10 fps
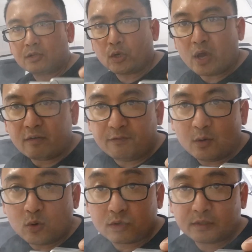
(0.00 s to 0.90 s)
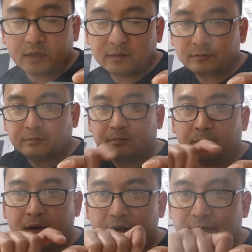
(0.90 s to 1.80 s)
There you have it, folks.
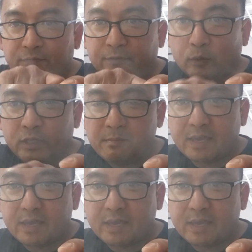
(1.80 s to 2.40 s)
My fully